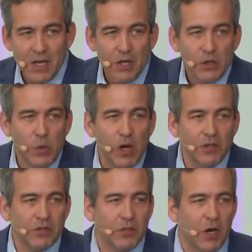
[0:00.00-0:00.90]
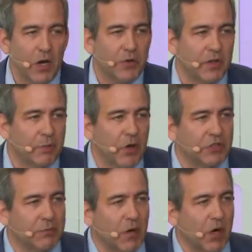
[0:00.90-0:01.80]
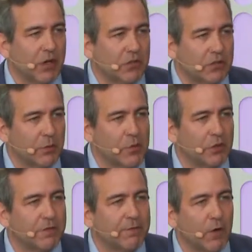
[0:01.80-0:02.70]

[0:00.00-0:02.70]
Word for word: You also know that emerging markets are some of the most